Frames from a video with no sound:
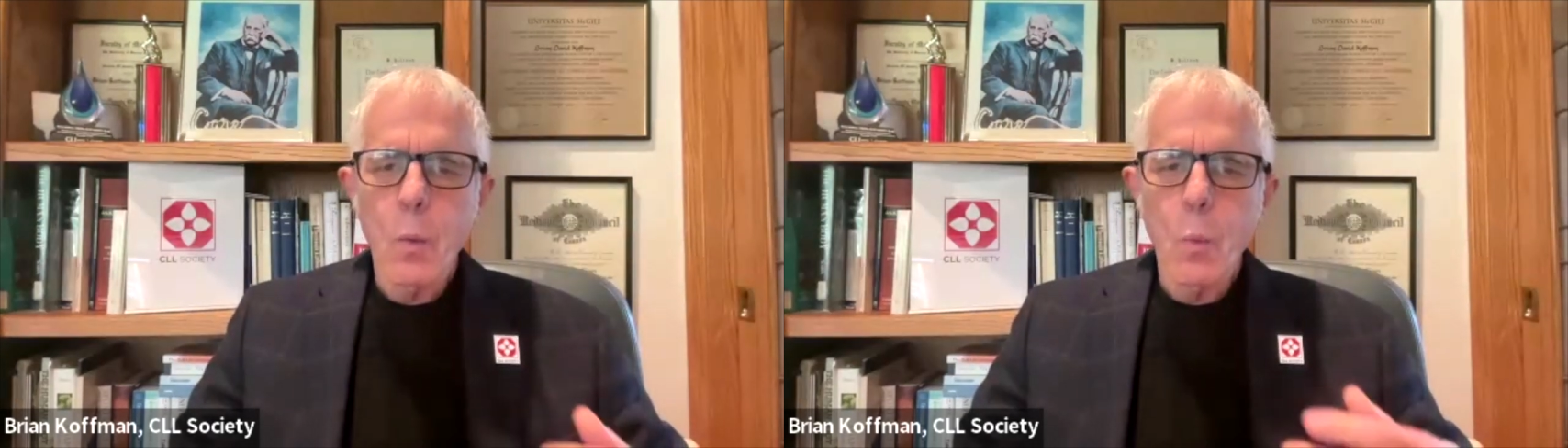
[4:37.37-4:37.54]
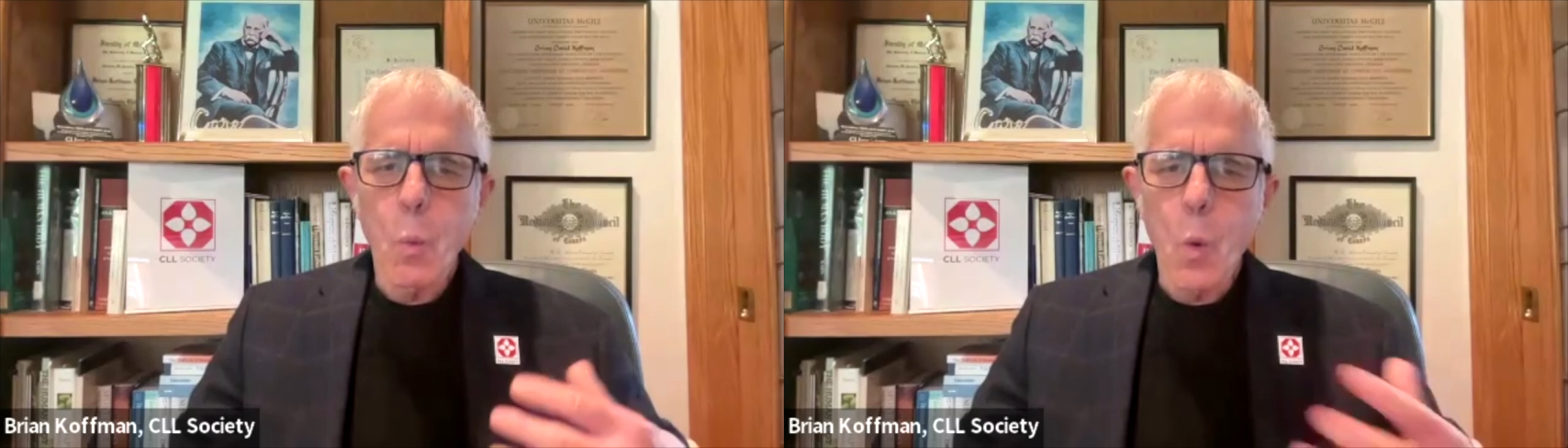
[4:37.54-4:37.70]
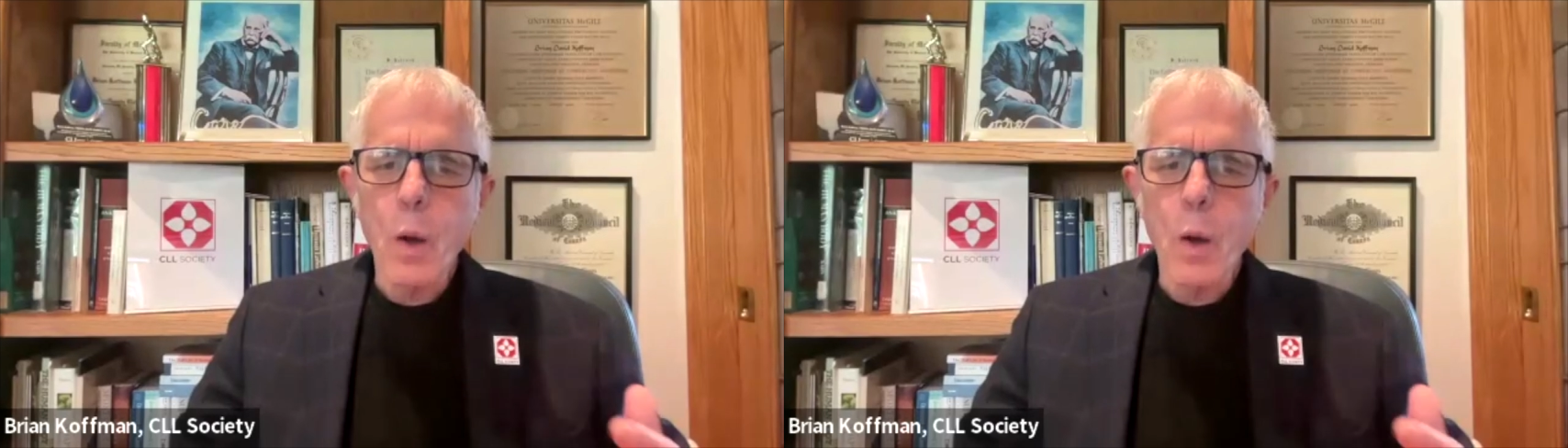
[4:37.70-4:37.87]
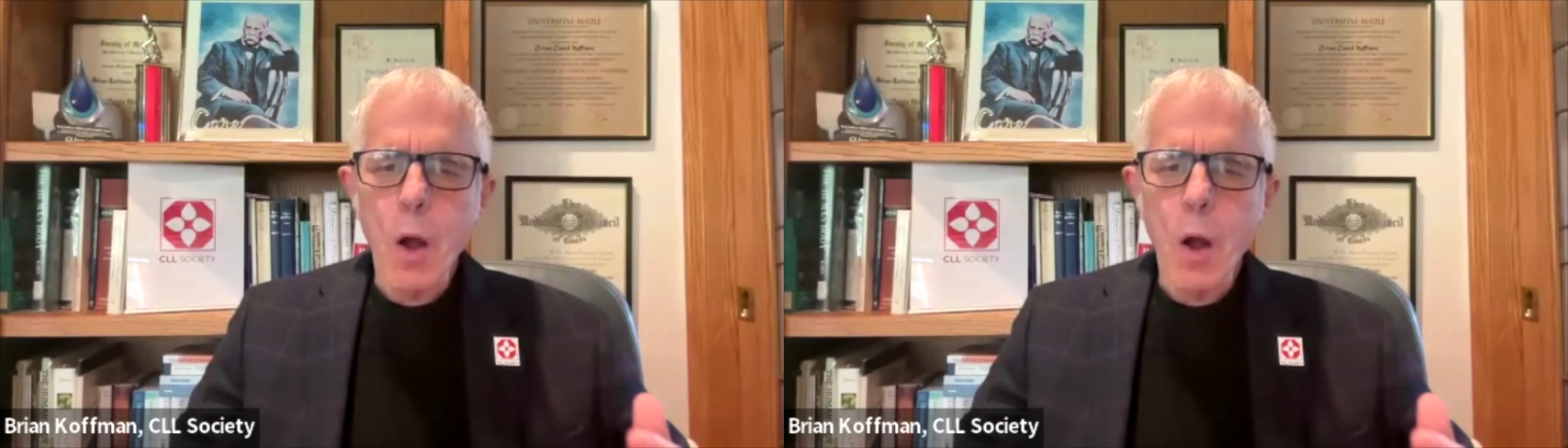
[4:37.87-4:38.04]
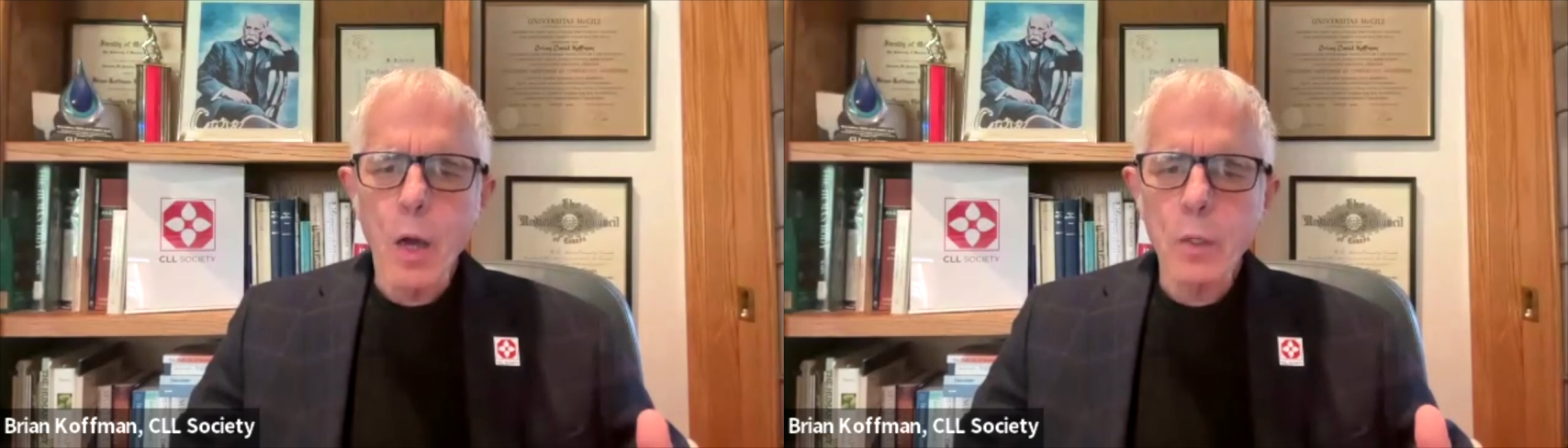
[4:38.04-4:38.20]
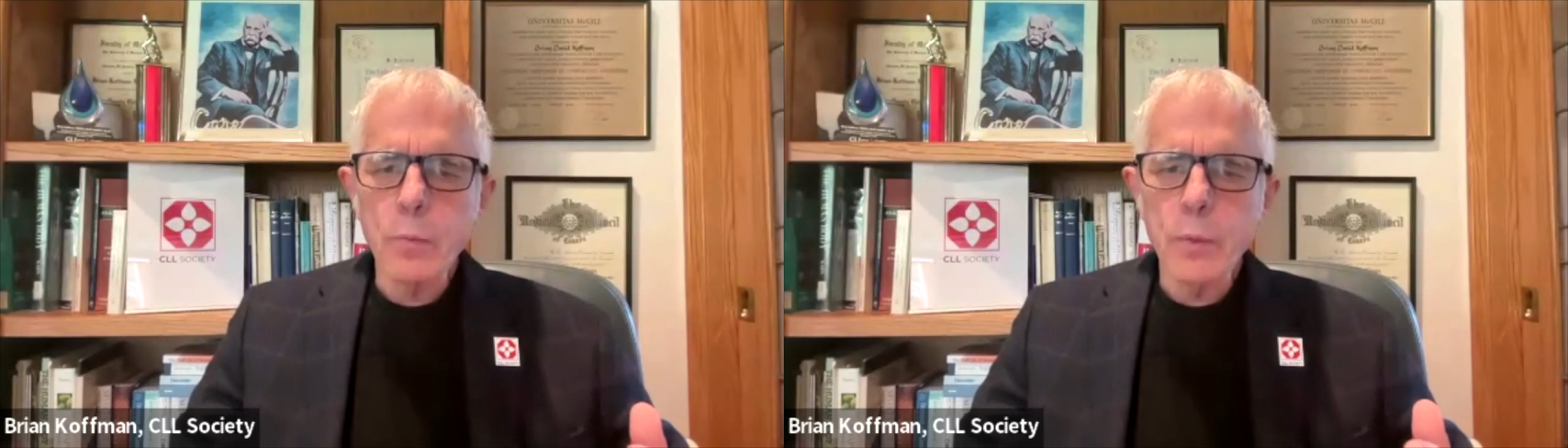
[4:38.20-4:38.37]
Warm
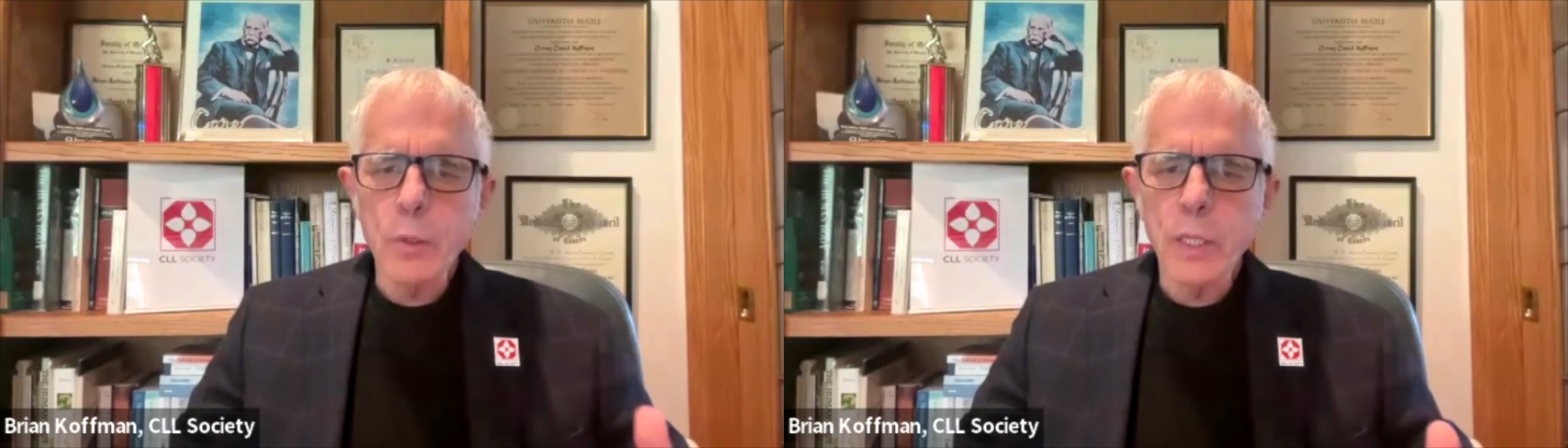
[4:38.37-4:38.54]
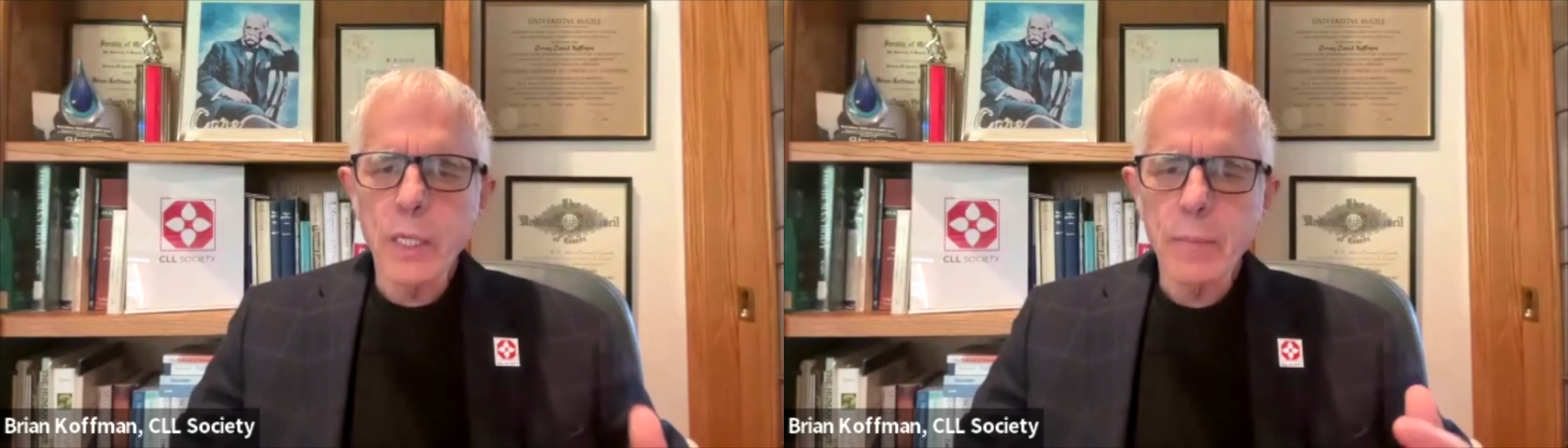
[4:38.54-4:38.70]
autoimmune